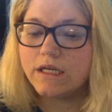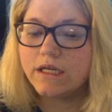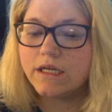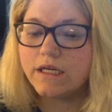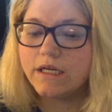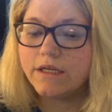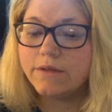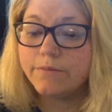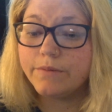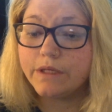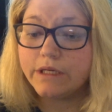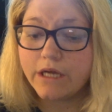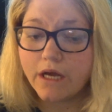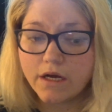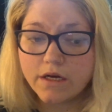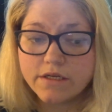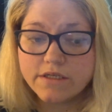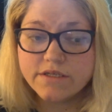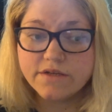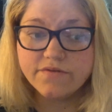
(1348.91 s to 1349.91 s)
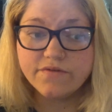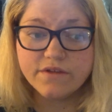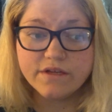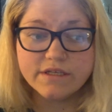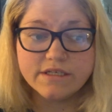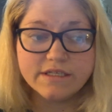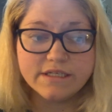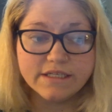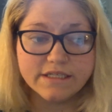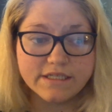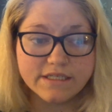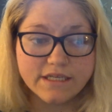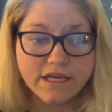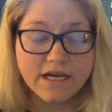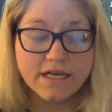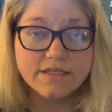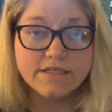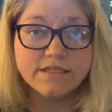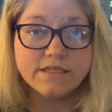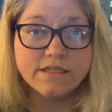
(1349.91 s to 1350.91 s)
And because of this
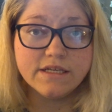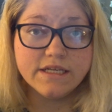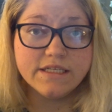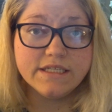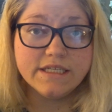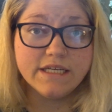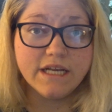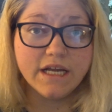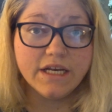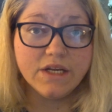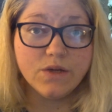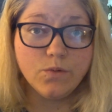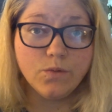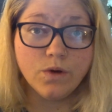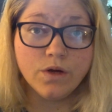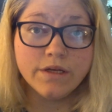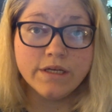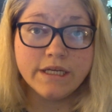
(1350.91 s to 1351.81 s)
success in 1991,